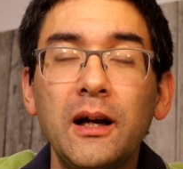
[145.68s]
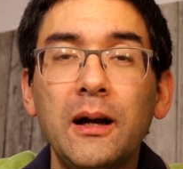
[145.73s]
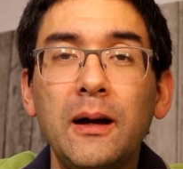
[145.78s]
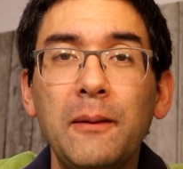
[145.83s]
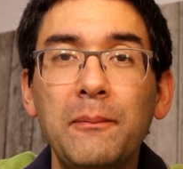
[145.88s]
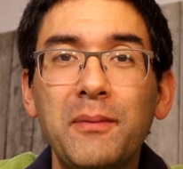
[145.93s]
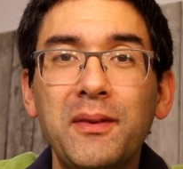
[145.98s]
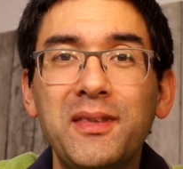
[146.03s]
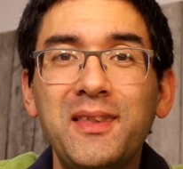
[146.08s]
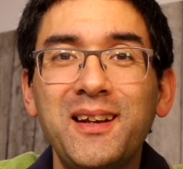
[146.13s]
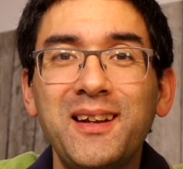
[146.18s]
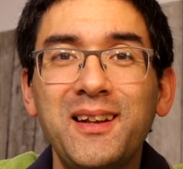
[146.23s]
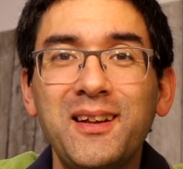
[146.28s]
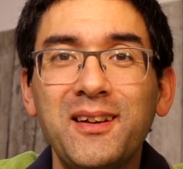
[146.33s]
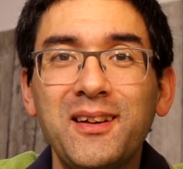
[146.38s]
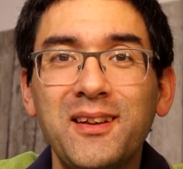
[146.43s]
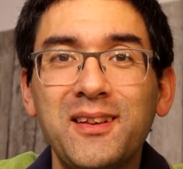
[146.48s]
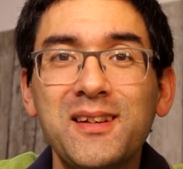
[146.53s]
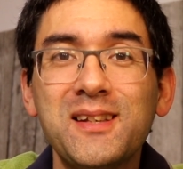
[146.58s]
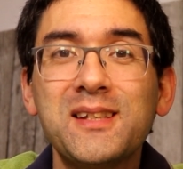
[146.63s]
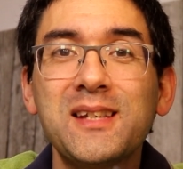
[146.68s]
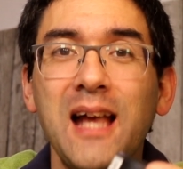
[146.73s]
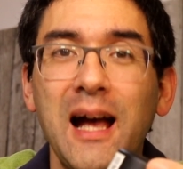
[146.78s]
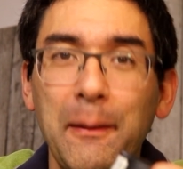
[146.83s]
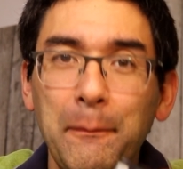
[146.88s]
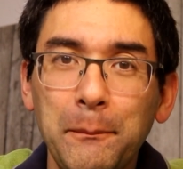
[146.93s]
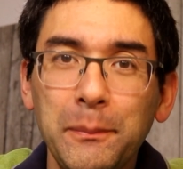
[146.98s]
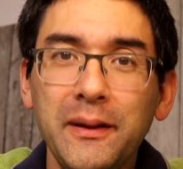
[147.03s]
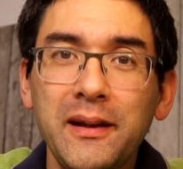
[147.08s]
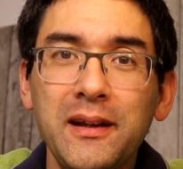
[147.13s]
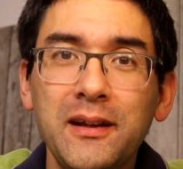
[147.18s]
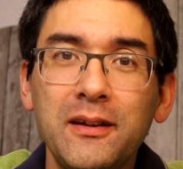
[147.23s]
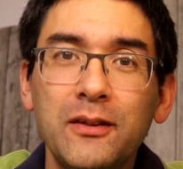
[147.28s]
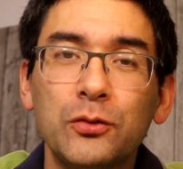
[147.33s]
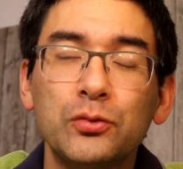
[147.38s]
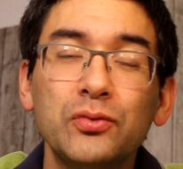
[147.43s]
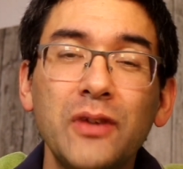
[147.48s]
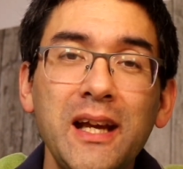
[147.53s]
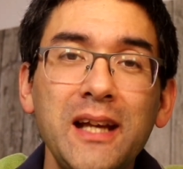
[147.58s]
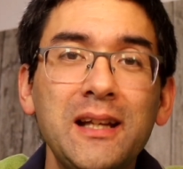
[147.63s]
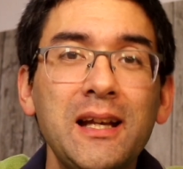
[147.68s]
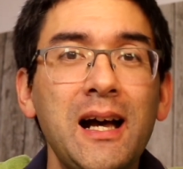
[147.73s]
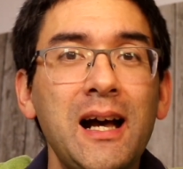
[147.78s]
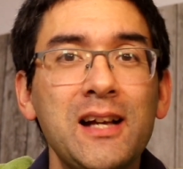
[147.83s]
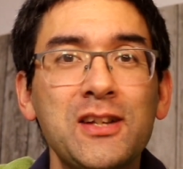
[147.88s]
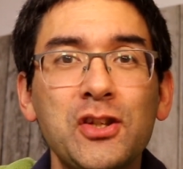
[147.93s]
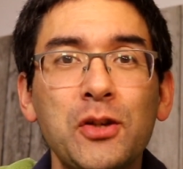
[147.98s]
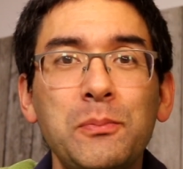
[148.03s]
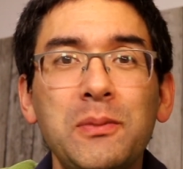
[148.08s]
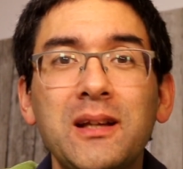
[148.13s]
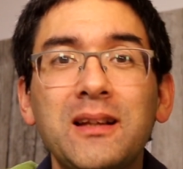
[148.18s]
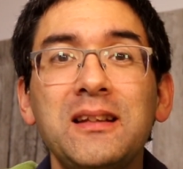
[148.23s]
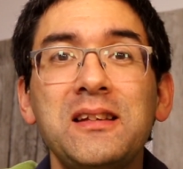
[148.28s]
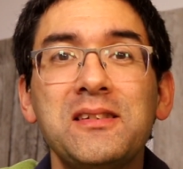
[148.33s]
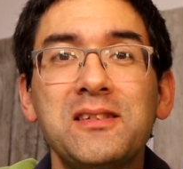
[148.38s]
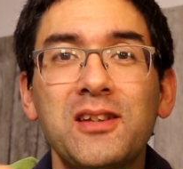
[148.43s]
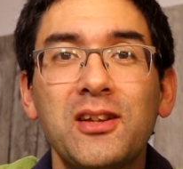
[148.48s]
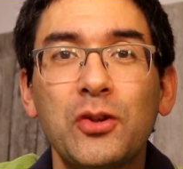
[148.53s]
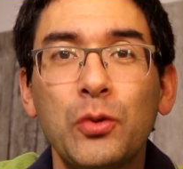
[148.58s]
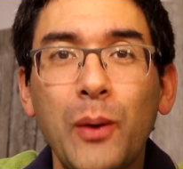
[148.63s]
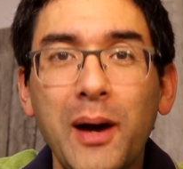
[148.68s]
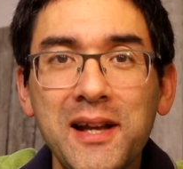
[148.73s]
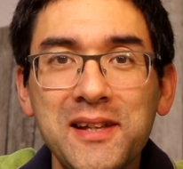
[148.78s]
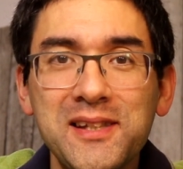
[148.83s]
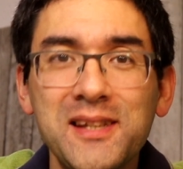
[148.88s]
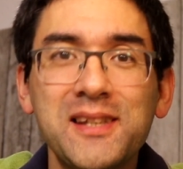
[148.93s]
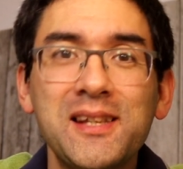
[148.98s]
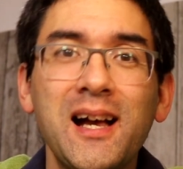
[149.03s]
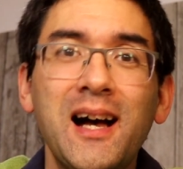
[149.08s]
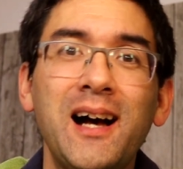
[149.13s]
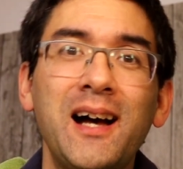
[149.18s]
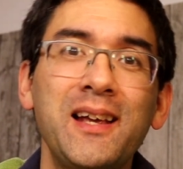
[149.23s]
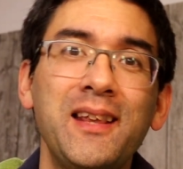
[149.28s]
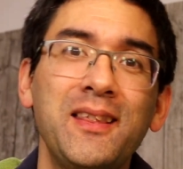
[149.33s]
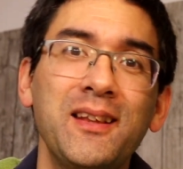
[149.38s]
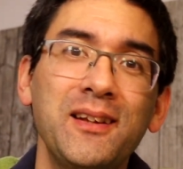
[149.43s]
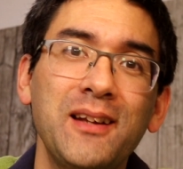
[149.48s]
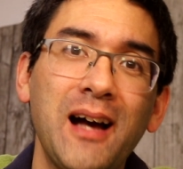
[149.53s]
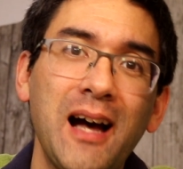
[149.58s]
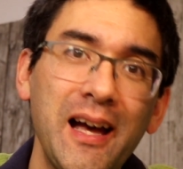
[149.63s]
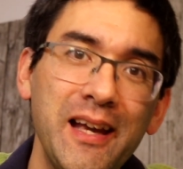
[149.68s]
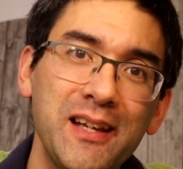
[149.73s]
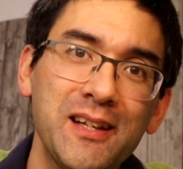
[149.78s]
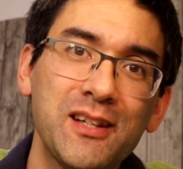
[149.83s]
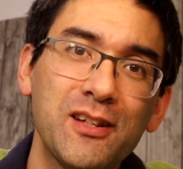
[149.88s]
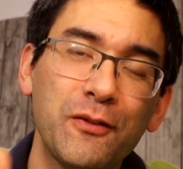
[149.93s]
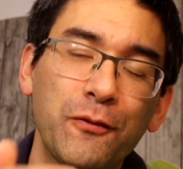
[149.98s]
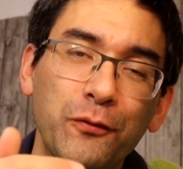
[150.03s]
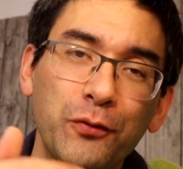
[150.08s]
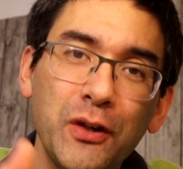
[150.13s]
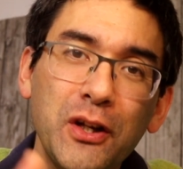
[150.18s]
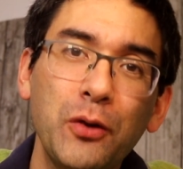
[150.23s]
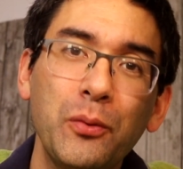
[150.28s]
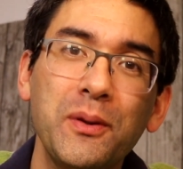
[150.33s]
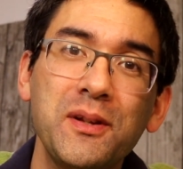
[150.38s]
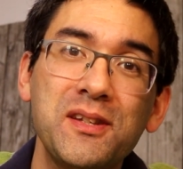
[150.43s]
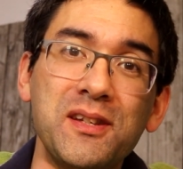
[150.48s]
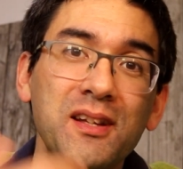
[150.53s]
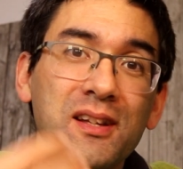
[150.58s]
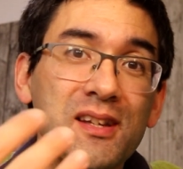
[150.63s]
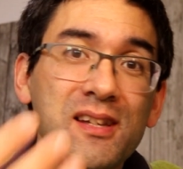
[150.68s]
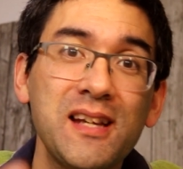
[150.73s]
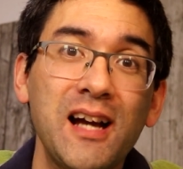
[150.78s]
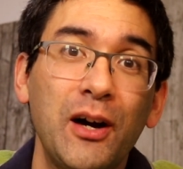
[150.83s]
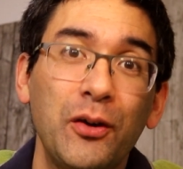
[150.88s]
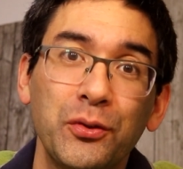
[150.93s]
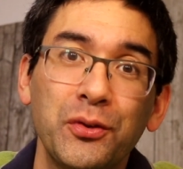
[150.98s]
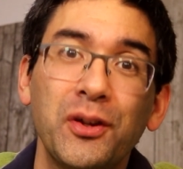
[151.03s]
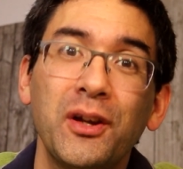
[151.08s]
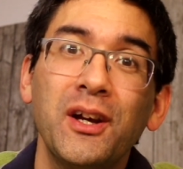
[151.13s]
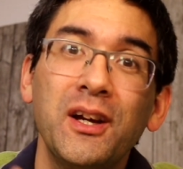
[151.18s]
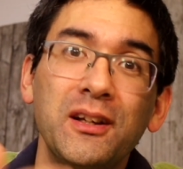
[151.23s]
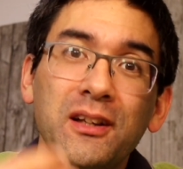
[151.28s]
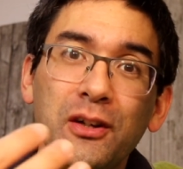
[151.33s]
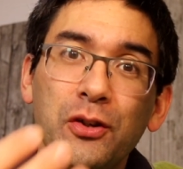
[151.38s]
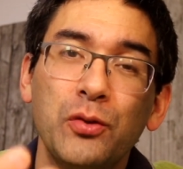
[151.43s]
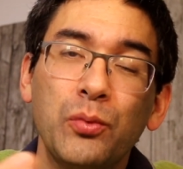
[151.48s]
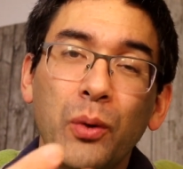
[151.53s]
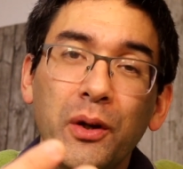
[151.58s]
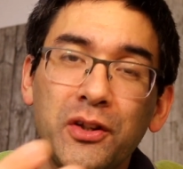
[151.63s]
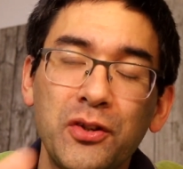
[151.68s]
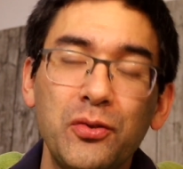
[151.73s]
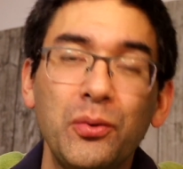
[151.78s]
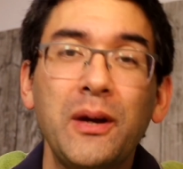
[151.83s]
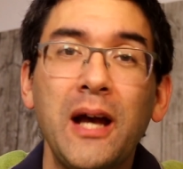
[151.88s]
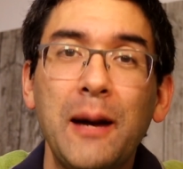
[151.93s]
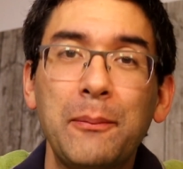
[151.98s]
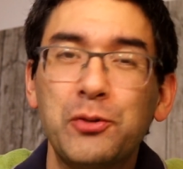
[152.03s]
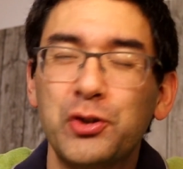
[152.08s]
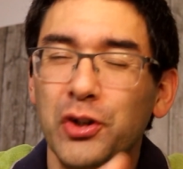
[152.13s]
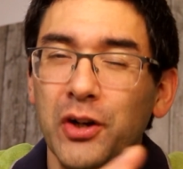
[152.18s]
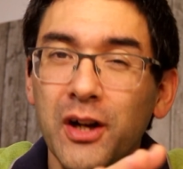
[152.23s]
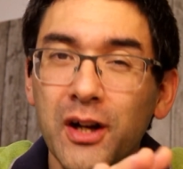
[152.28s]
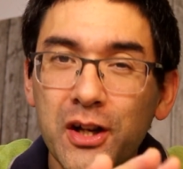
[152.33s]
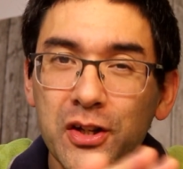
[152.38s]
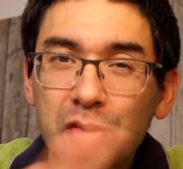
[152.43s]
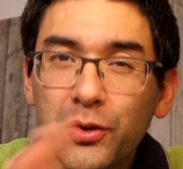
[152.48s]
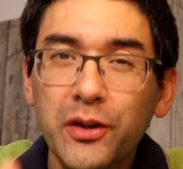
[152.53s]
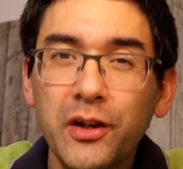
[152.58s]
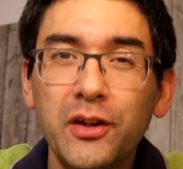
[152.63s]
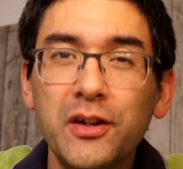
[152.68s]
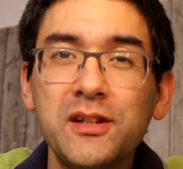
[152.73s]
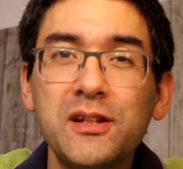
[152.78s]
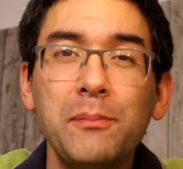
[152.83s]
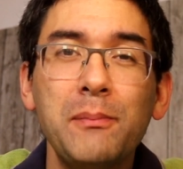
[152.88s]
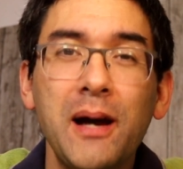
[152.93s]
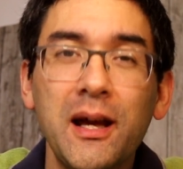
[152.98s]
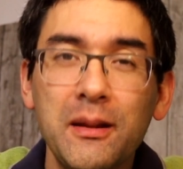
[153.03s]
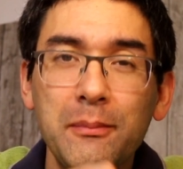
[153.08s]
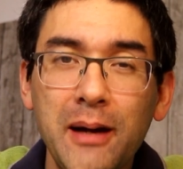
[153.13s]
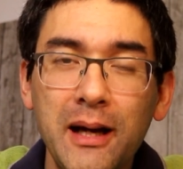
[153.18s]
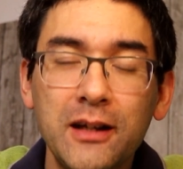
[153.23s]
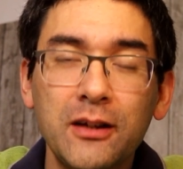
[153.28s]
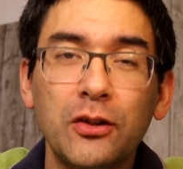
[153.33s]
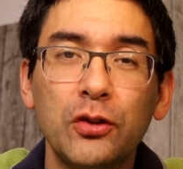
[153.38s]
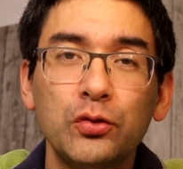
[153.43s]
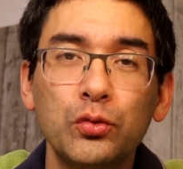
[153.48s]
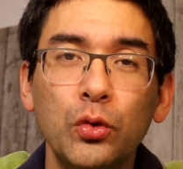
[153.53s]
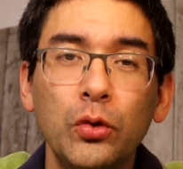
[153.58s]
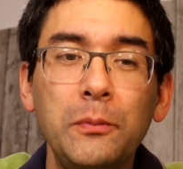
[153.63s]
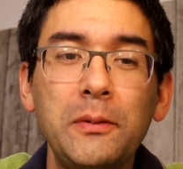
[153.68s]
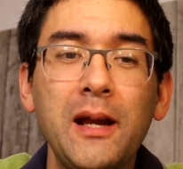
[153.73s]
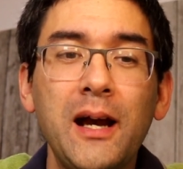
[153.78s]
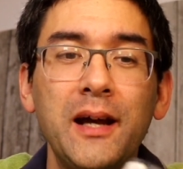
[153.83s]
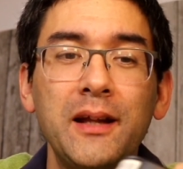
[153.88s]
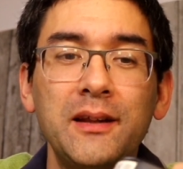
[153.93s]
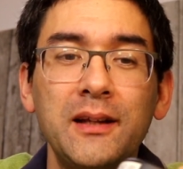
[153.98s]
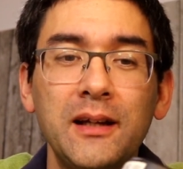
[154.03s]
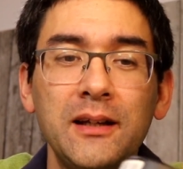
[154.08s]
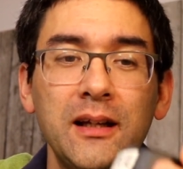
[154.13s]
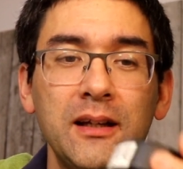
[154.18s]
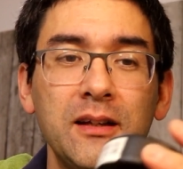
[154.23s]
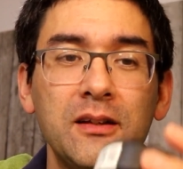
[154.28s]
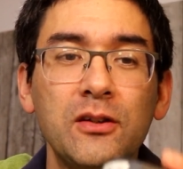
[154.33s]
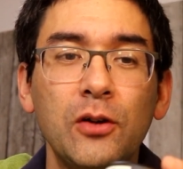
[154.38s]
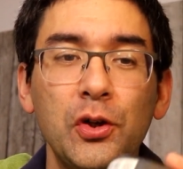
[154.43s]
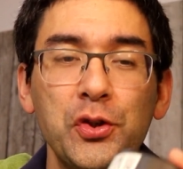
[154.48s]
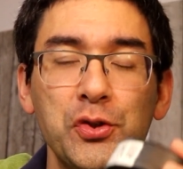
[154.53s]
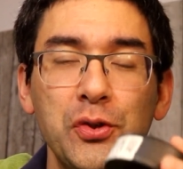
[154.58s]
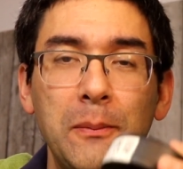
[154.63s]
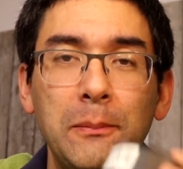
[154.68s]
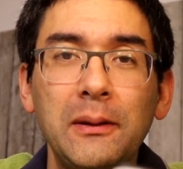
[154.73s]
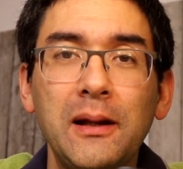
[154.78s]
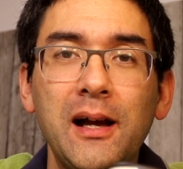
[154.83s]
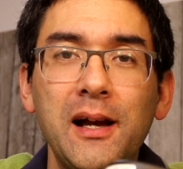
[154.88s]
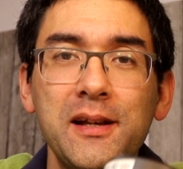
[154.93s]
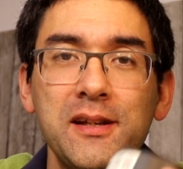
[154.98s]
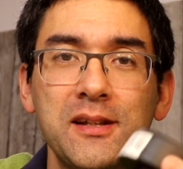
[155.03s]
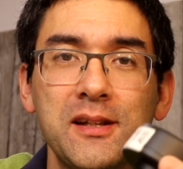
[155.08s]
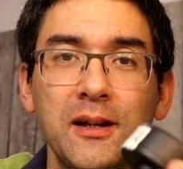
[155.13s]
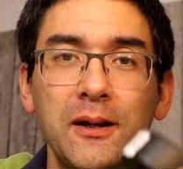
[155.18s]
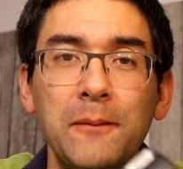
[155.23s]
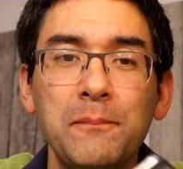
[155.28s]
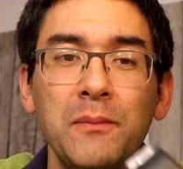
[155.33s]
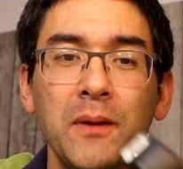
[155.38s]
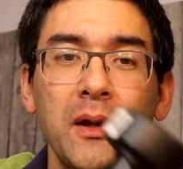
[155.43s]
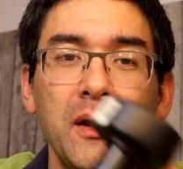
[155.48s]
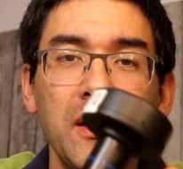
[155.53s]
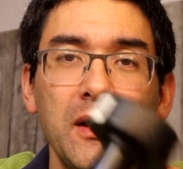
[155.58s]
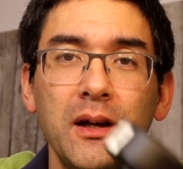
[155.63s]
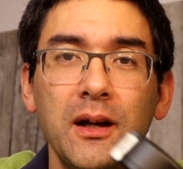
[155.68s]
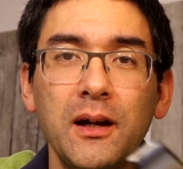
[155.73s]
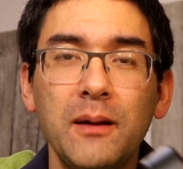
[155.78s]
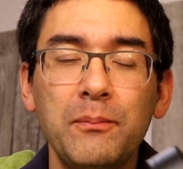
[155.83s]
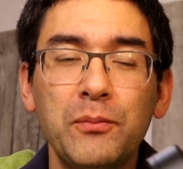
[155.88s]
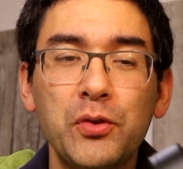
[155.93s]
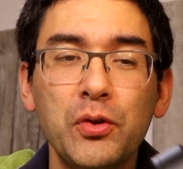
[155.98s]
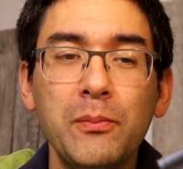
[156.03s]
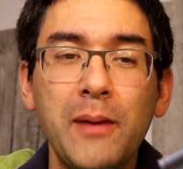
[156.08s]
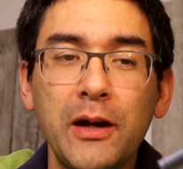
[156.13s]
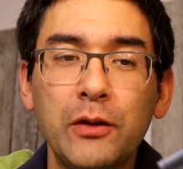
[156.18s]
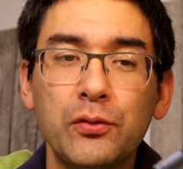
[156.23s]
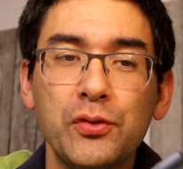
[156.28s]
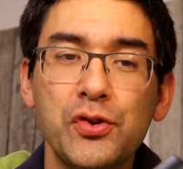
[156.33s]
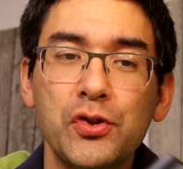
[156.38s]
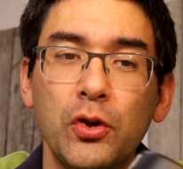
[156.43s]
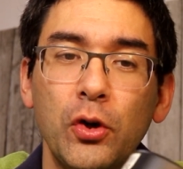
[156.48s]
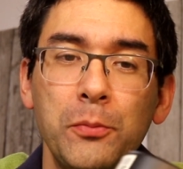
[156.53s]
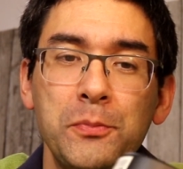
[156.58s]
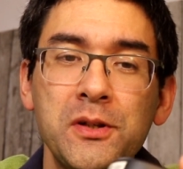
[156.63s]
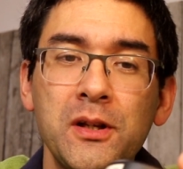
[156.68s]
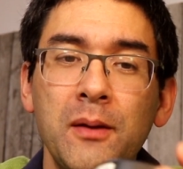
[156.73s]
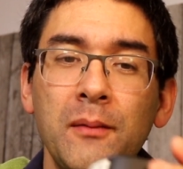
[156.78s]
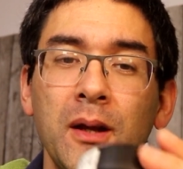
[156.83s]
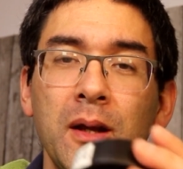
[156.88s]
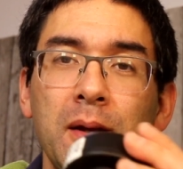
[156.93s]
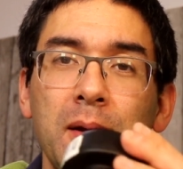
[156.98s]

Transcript: then the sampling rate has to be at least 2x as high than the highest frequency in sound that you want to capture. So there is a mathematical rule behind that, and it also applies to microscopes.